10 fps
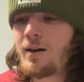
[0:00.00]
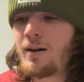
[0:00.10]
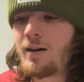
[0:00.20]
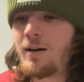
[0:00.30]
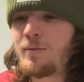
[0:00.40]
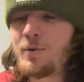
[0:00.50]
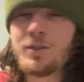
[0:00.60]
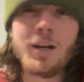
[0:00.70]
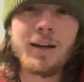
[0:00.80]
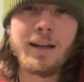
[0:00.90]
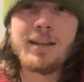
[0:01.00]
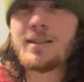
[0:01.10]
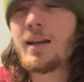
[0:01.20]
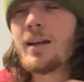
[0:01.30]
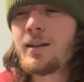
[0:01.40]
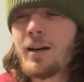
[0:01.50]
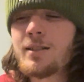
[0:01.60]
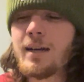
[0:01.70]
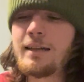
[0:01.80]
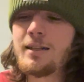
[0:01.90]
Or it's not as
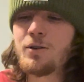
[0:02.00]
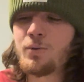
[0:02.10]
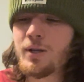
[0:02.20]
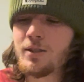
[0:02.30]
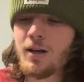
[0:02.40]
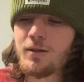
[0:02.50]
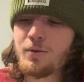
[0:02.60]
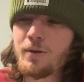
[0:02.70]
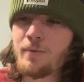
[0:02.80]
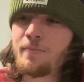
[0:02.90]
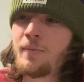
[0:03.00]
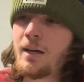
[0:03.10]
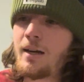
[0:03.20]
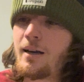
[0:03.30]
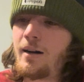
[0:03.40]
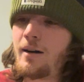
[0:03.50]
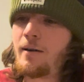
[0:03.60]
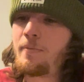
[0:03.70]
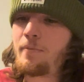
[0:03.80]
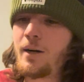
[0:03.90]
ideal to wear socks with them,
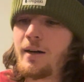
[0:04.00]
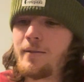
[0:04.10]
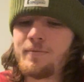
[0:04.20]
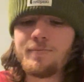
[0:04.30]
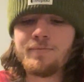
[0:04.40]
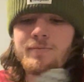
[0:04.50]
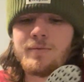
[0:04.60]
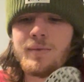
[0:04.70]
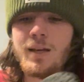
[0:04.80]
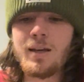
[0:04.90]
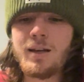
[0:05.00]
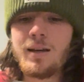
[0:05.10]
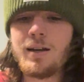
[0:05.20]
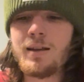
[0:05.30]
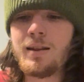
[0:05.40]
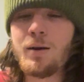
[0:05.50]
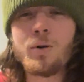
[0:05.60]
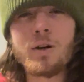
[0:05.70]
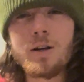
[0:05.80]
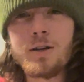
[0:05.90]
but they
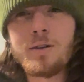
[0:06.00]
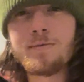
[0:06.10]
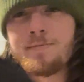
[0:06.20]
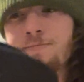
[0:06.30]
work good.